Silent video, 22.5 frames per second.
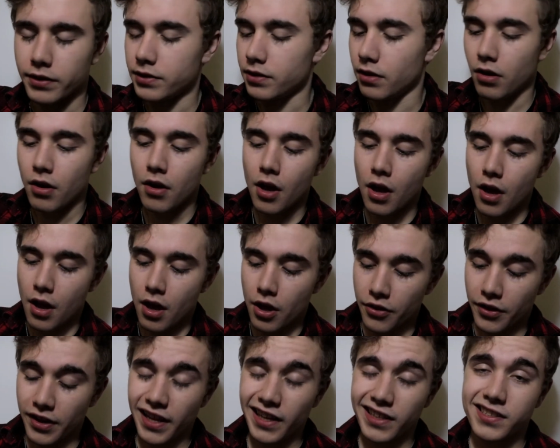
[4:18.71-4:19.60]
So
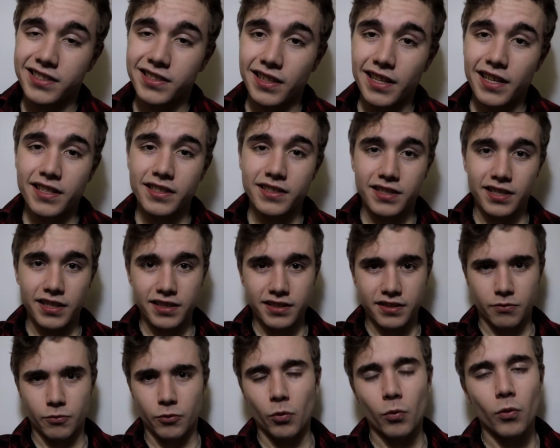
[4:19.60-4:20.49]
the next lens
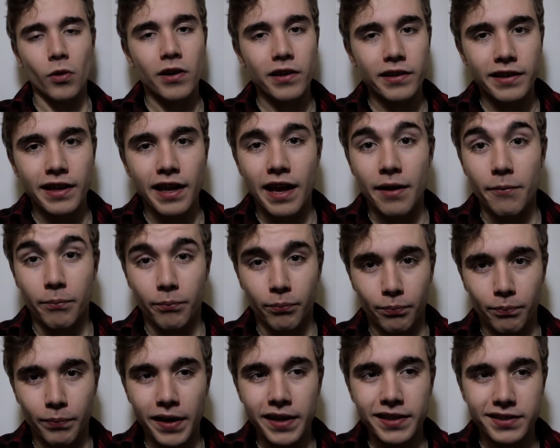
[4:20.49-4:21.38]
is the one
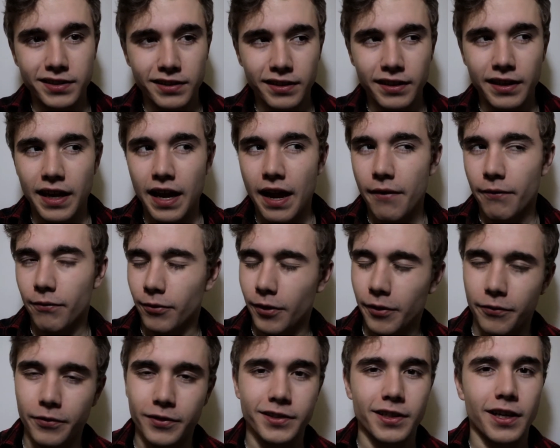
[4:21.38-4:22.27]
that basically
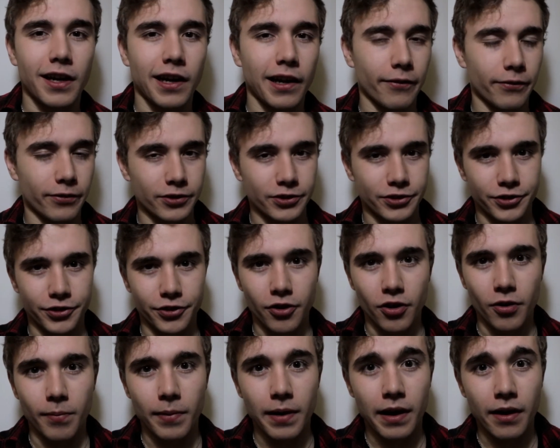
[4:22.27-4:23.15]
every photographer should
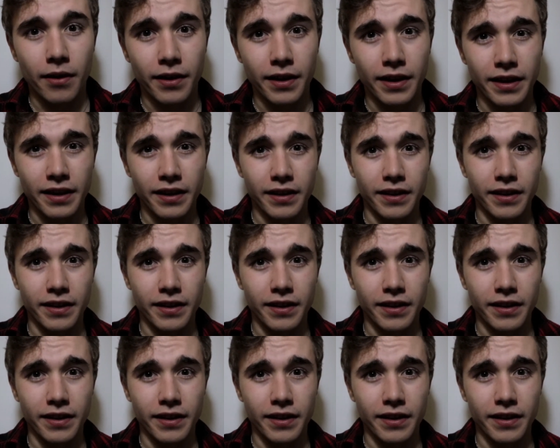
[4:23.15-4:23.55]
know about,